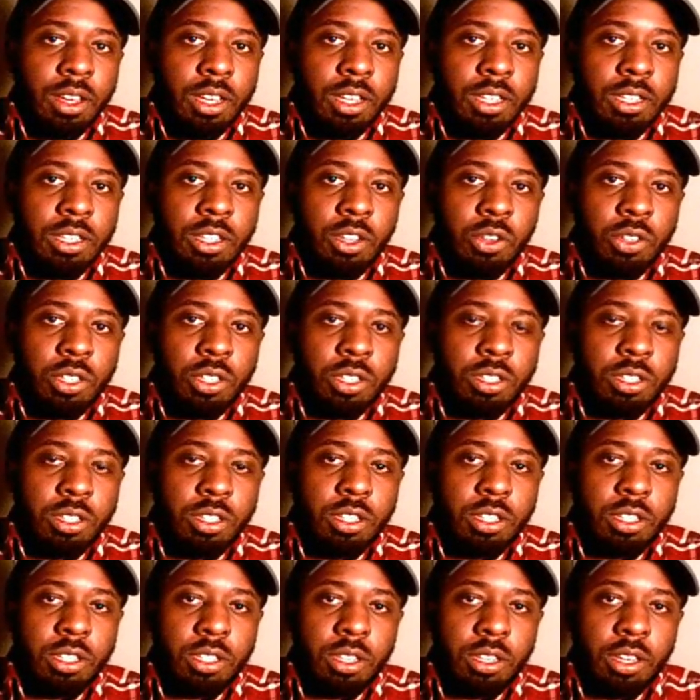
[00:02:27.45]
this is
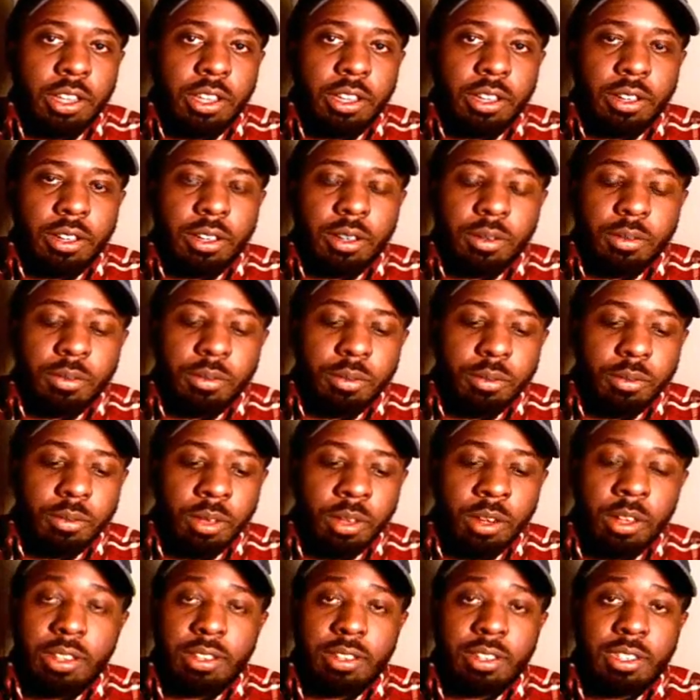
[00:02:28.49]
just another
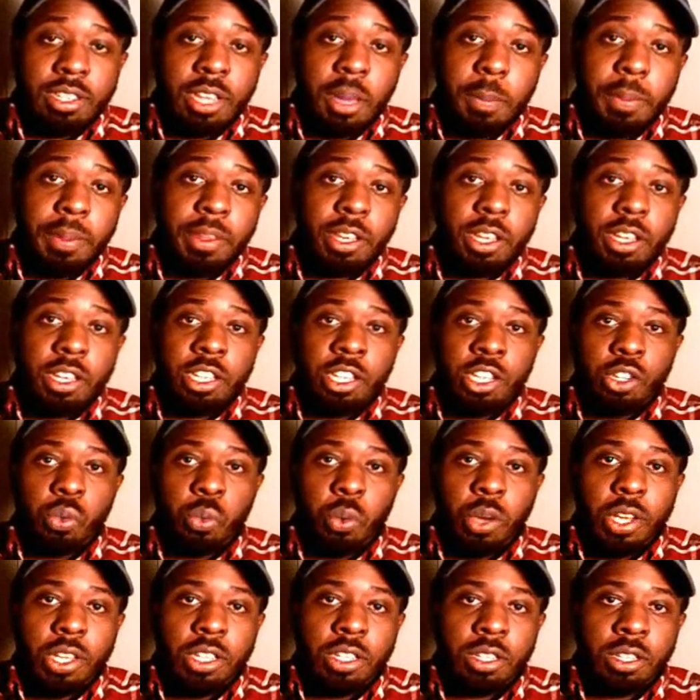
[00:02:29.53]
step in the
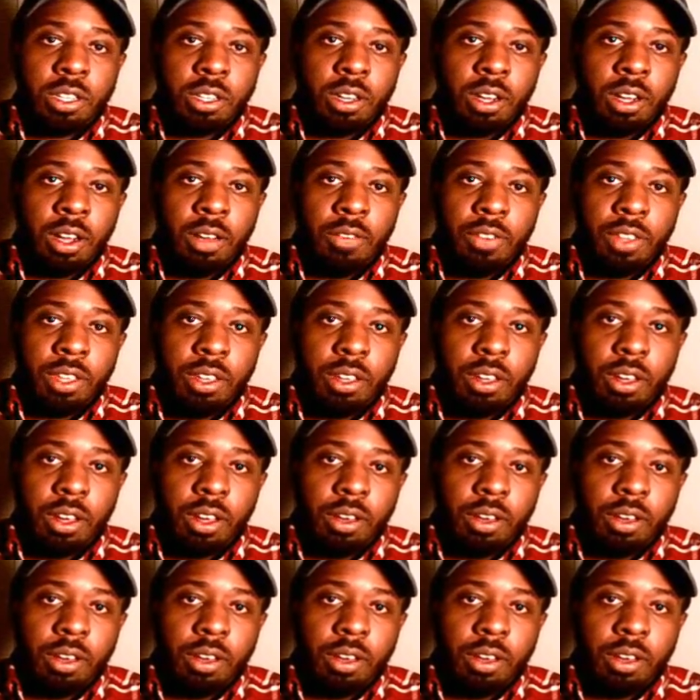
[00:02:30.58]
continuation of